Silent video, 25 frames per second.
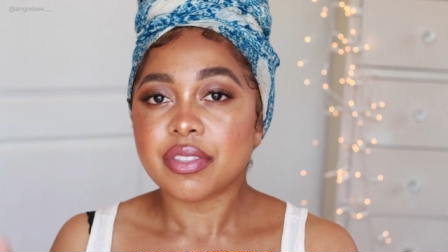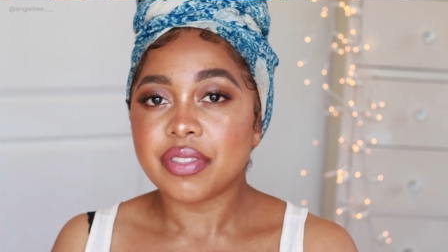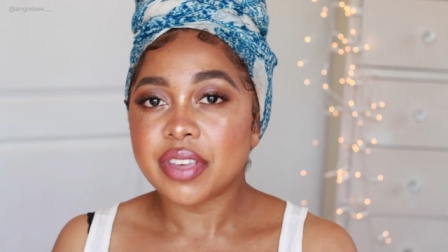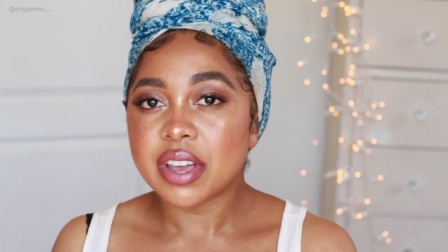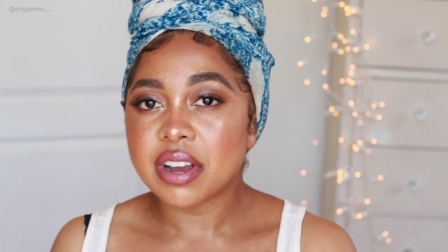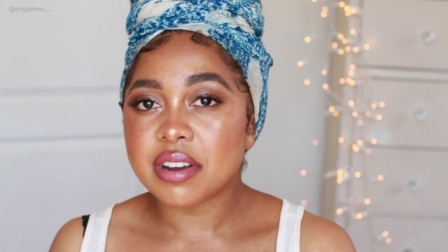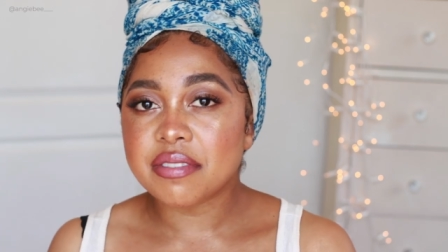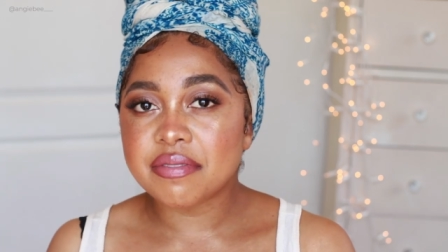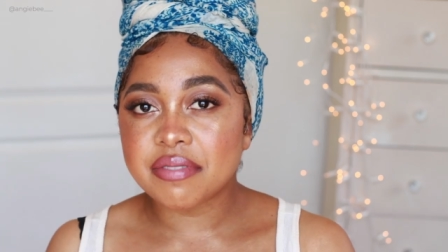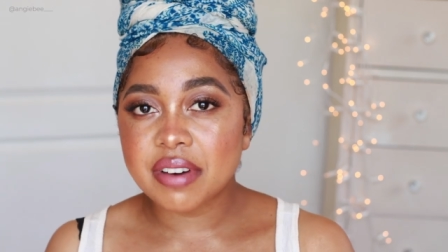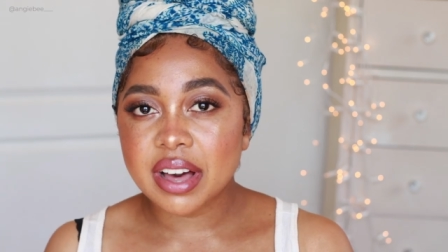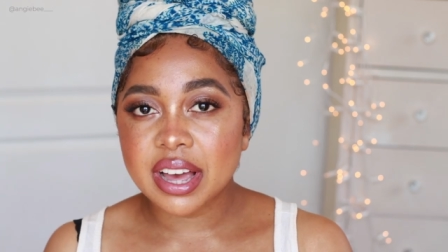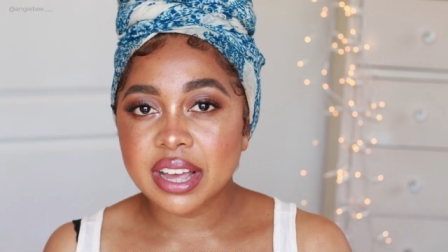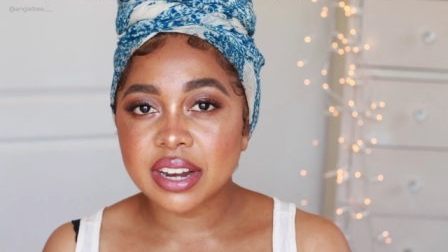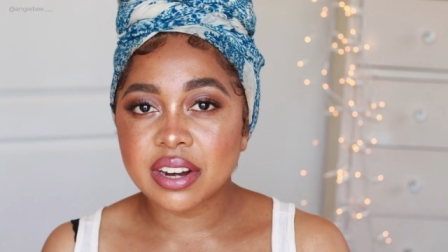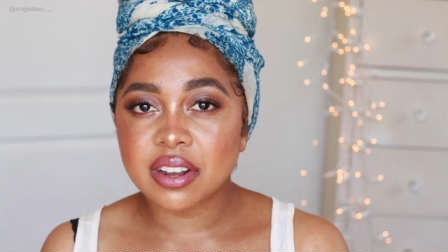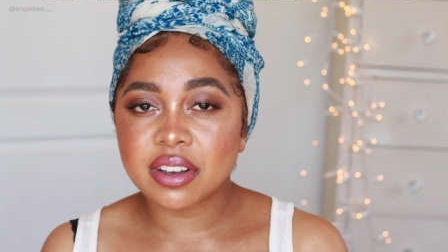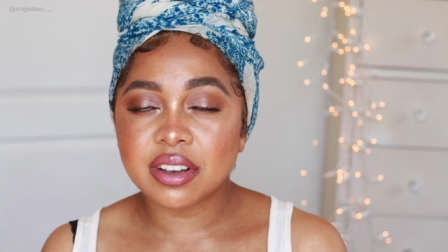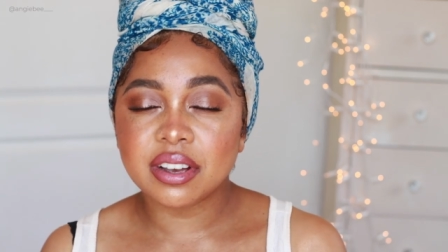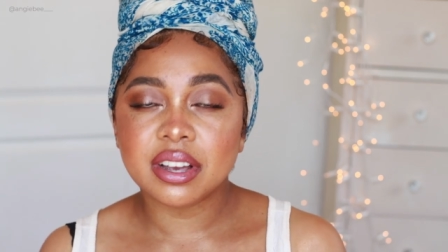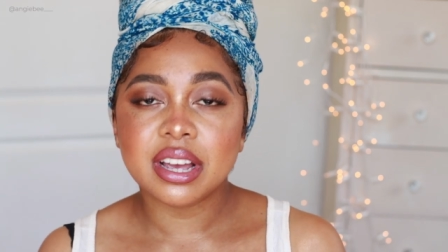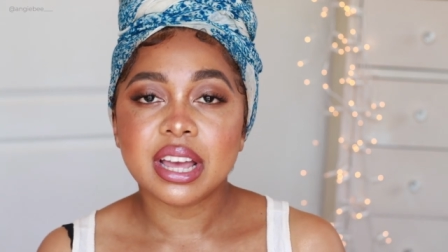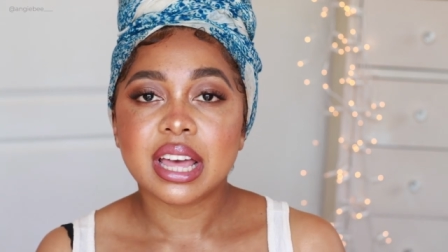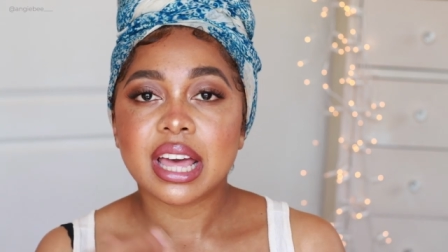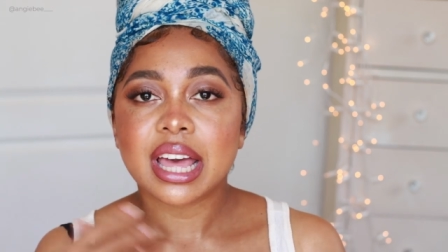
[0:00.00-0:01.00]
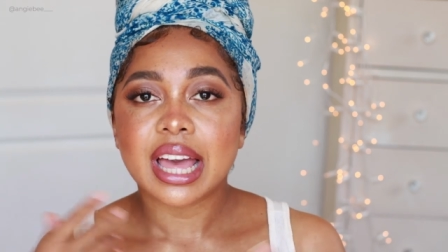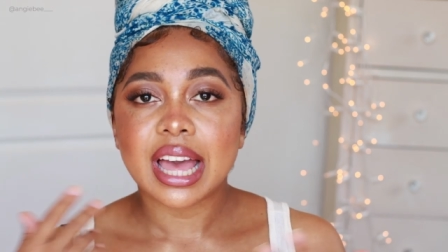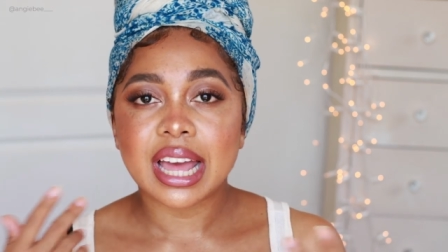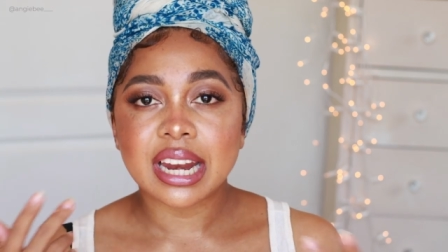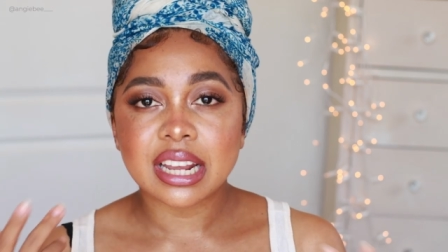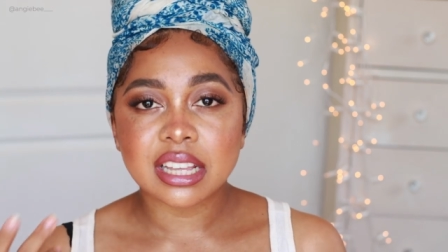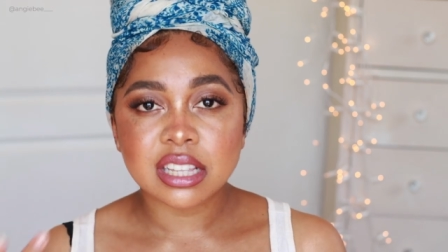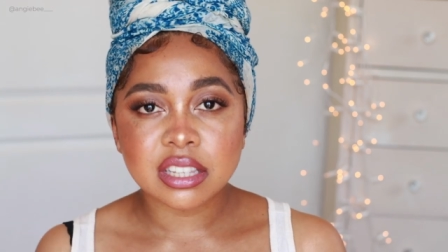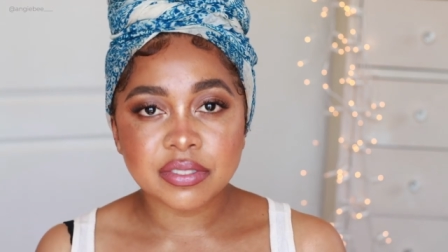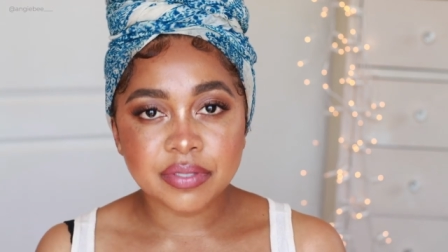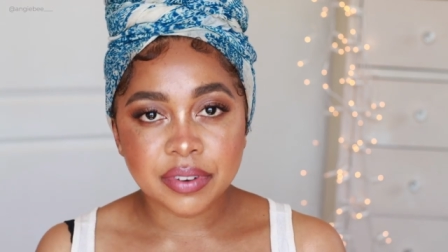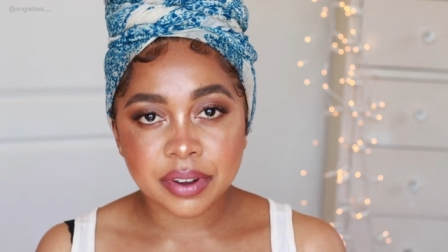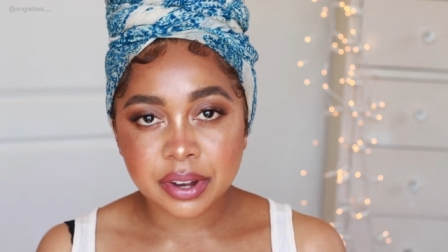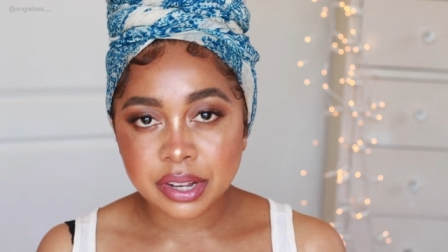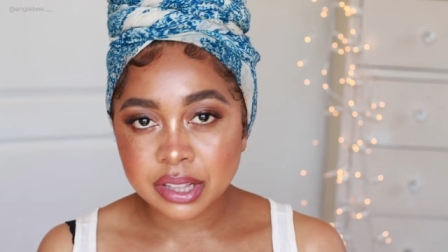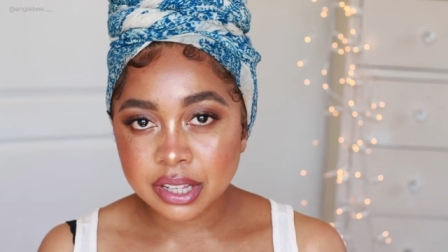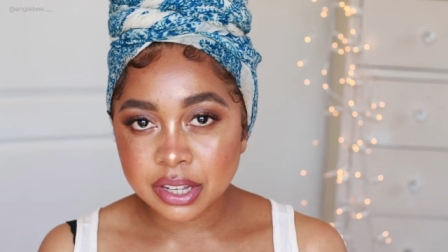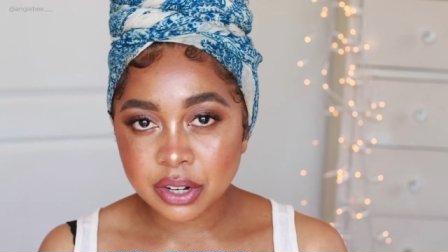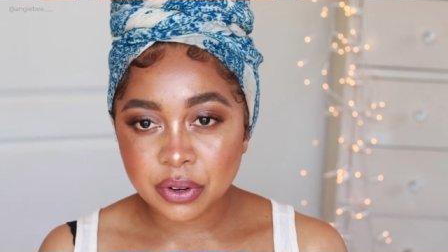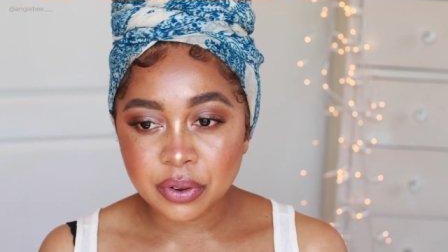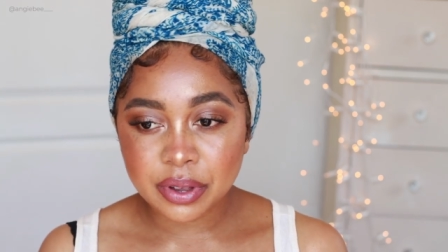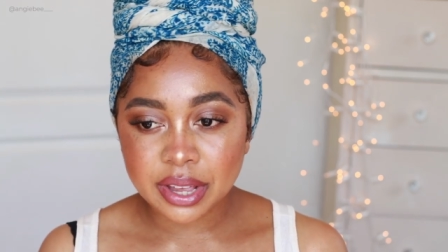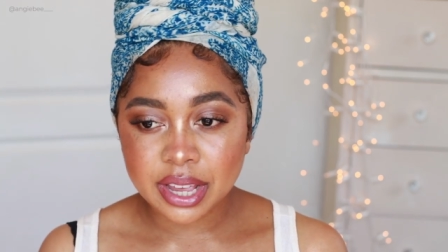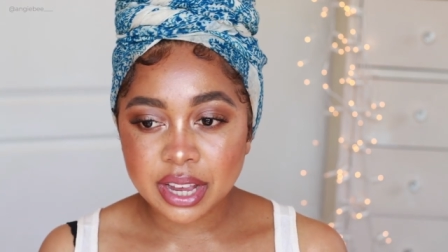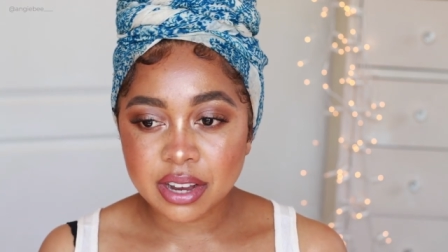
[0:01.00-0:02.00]
They are finer and it's very
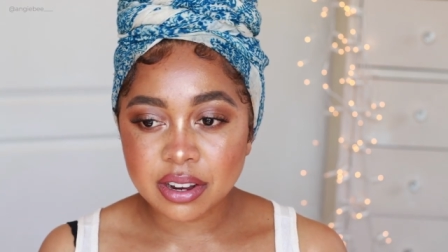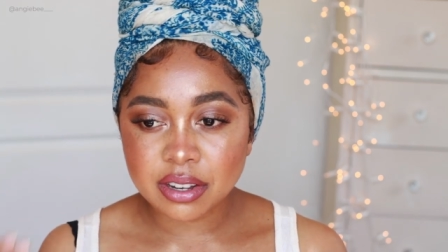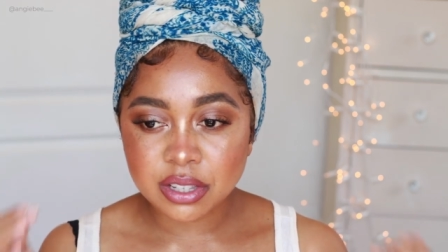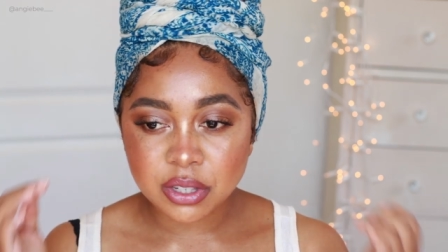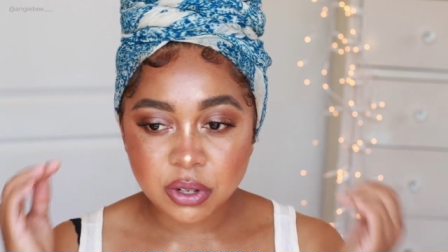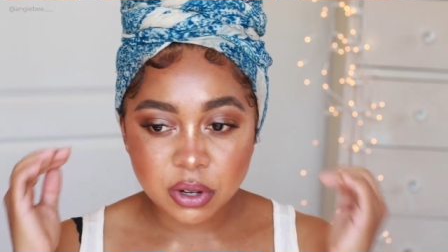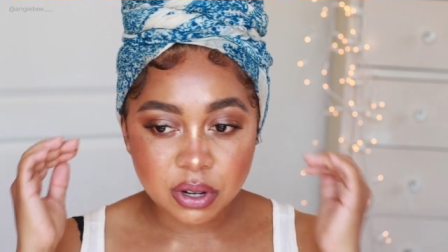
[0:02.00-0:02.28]
little hair.